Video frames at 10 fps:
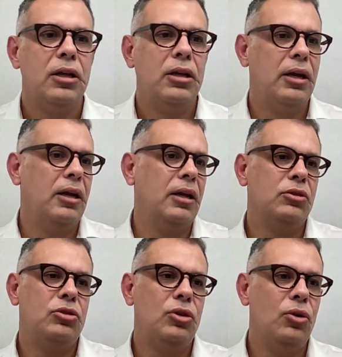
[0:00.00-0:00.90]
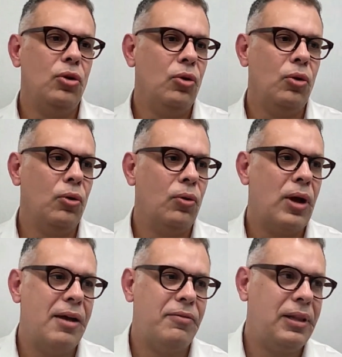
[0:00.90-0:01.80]
to
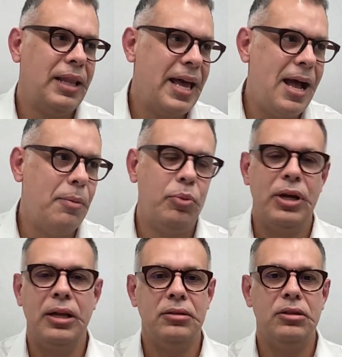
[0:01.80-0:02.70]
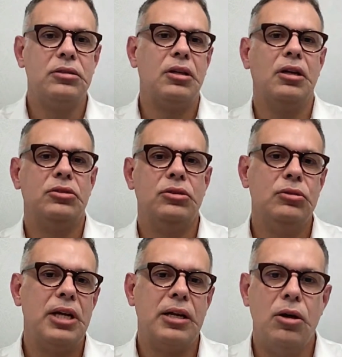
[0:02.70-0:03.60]
have a lab and discuss new
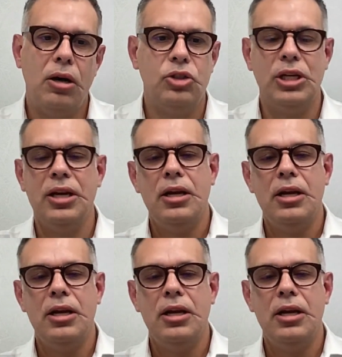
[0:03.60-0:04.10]
technology.